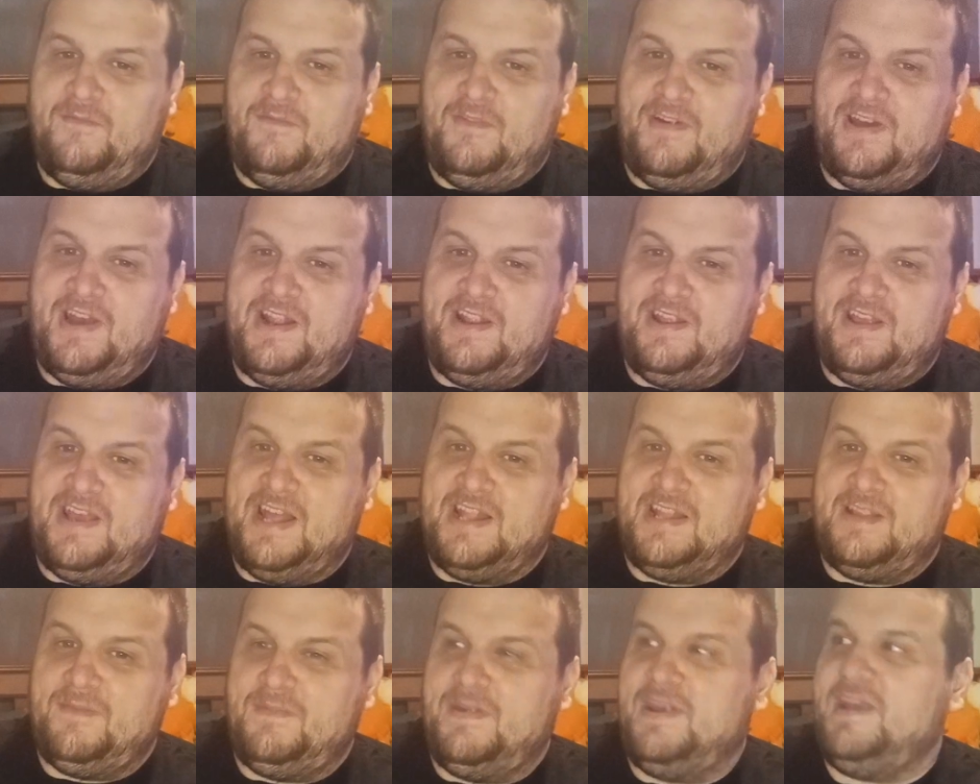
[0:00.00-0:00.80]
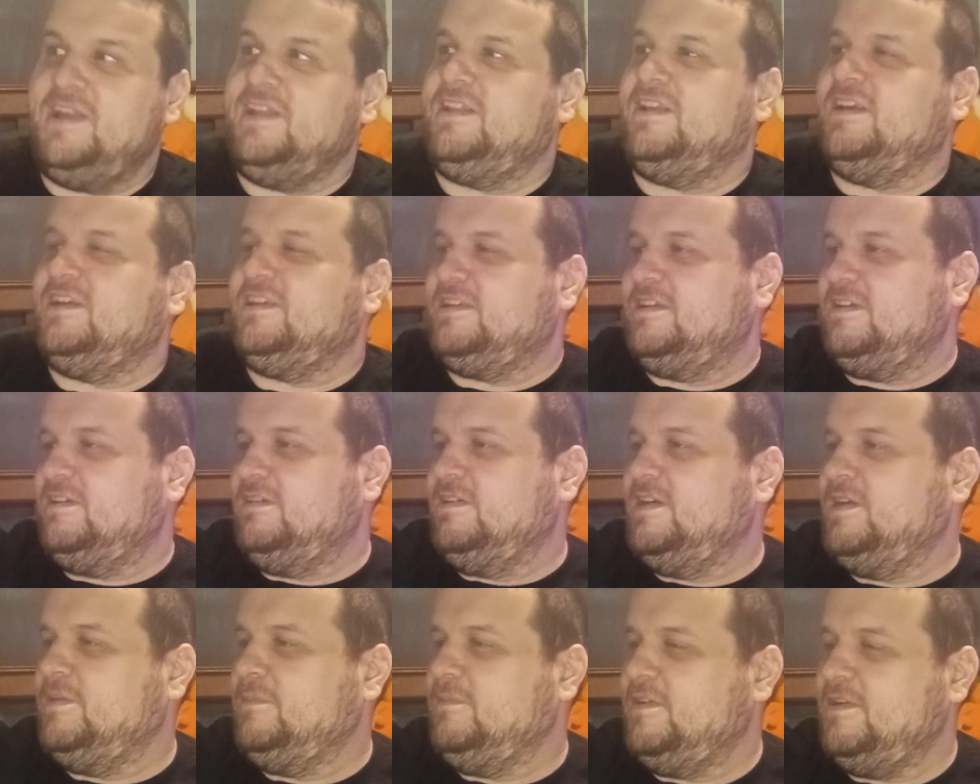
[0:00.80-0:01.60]
Finally, at the bait,
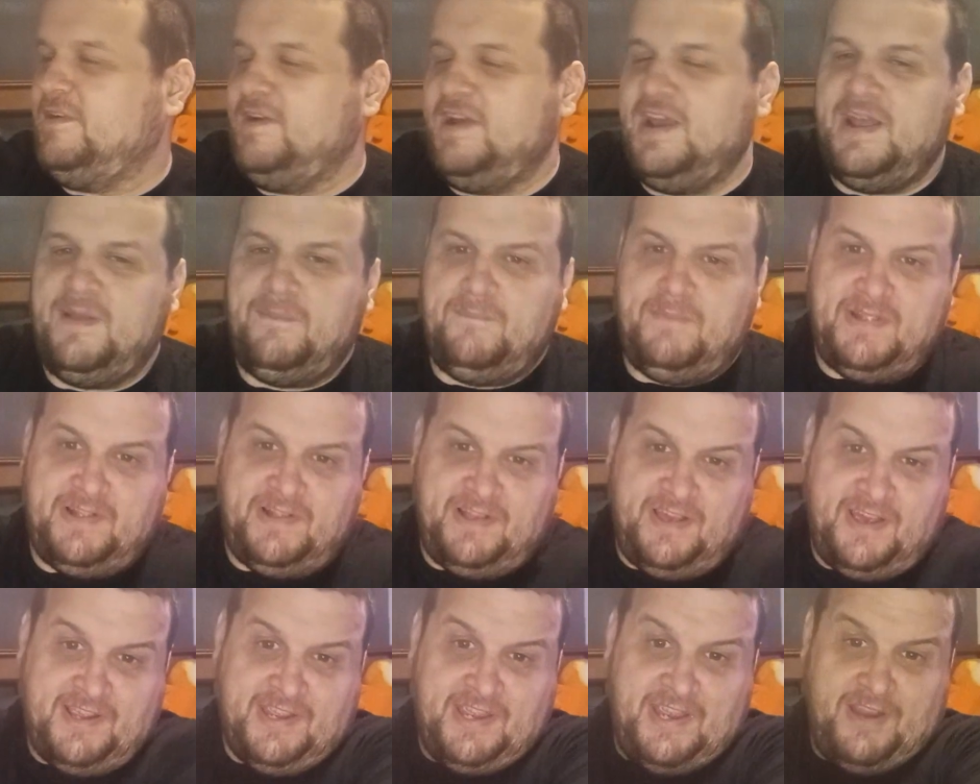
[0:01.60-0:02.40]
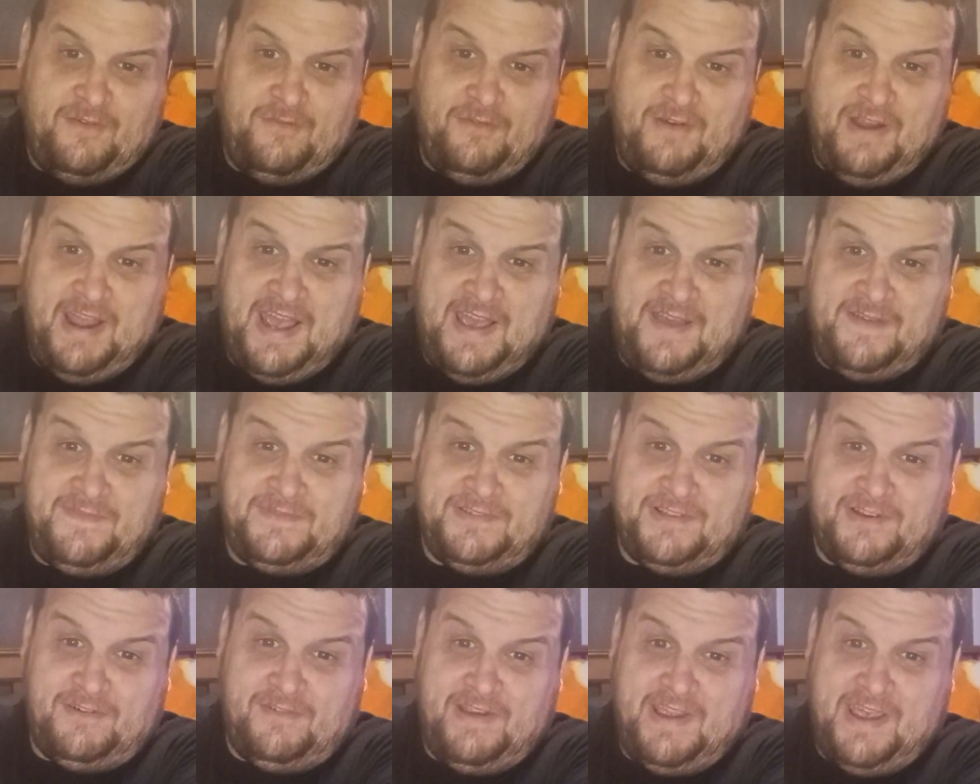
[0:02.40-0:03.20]
but Huggy
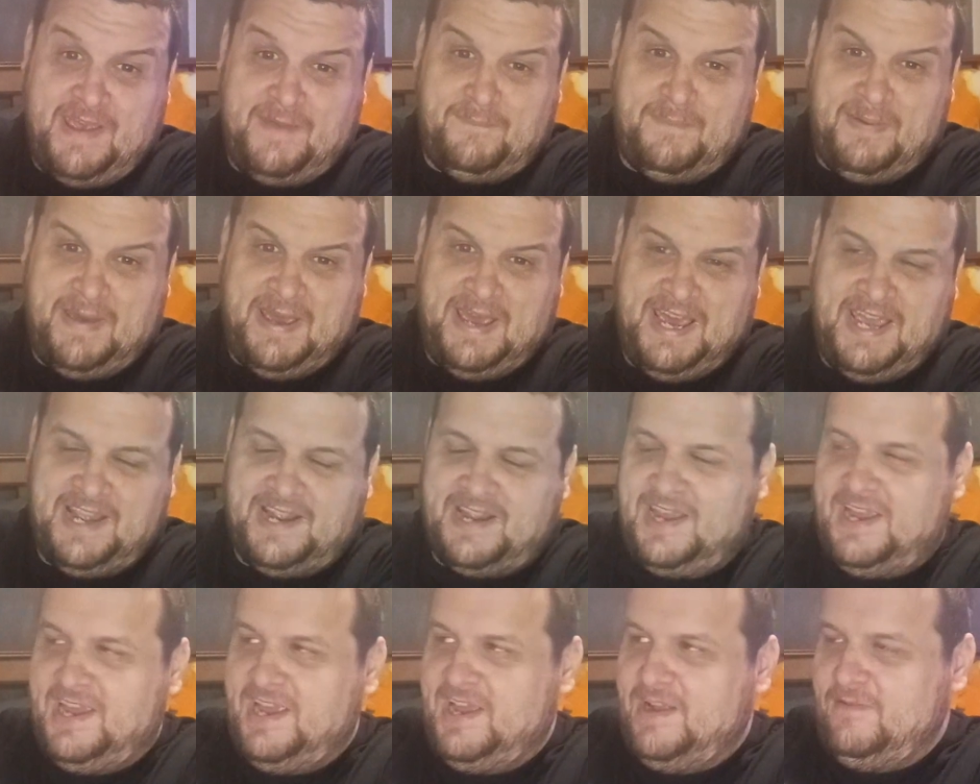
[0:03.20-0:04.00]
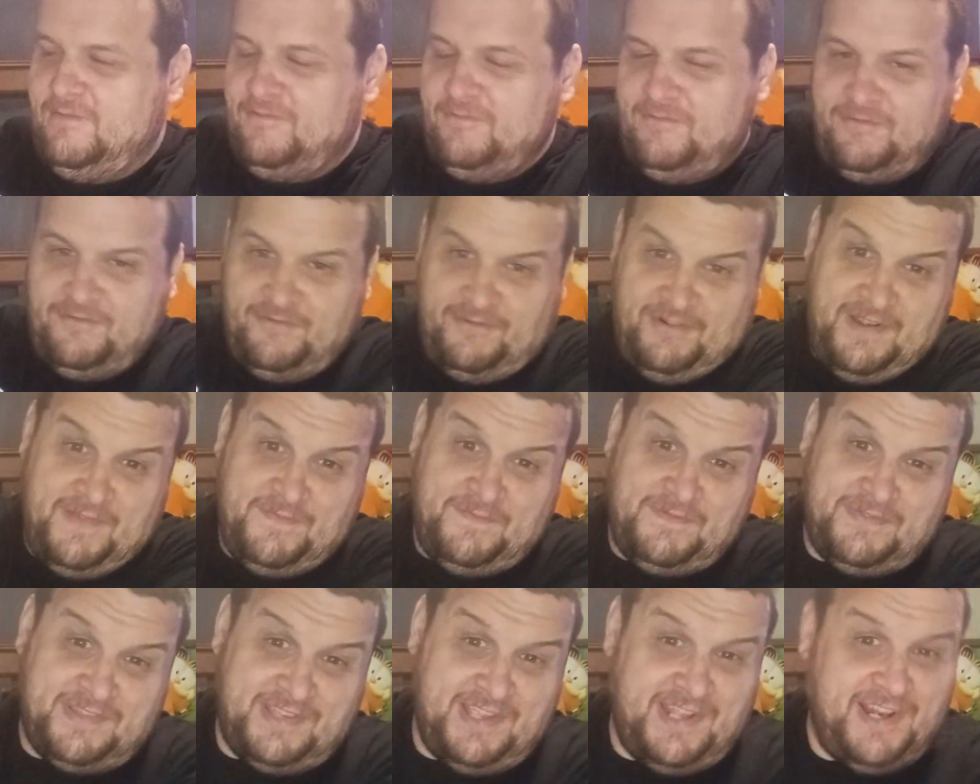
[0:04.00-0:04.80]
grabs the grab pack and
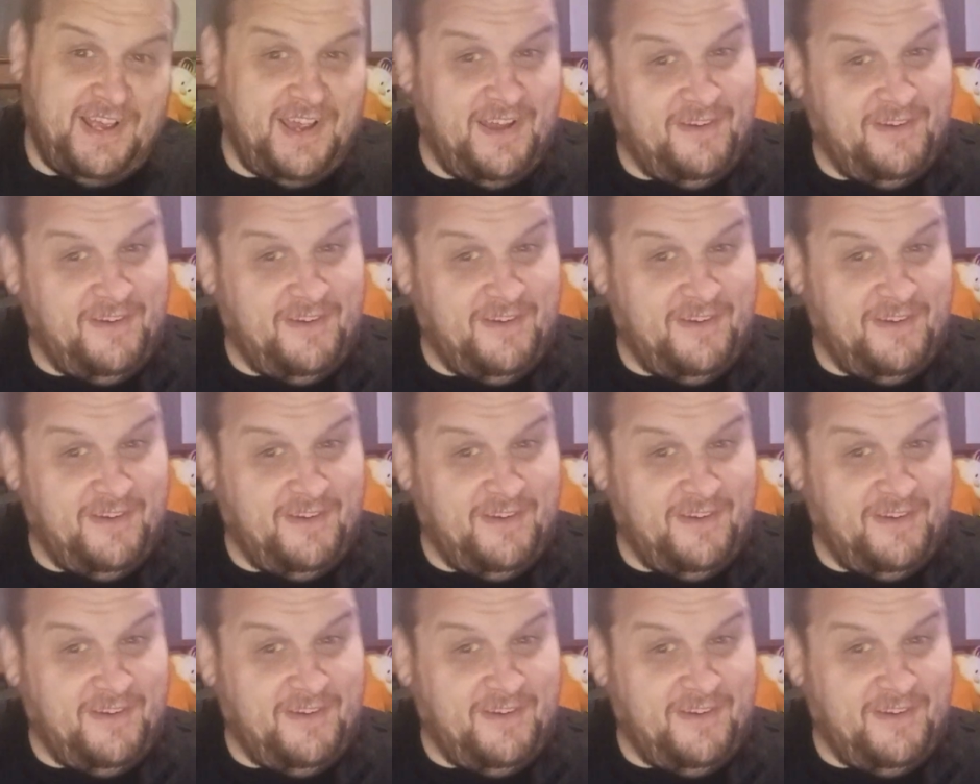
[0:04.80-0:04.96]
rips it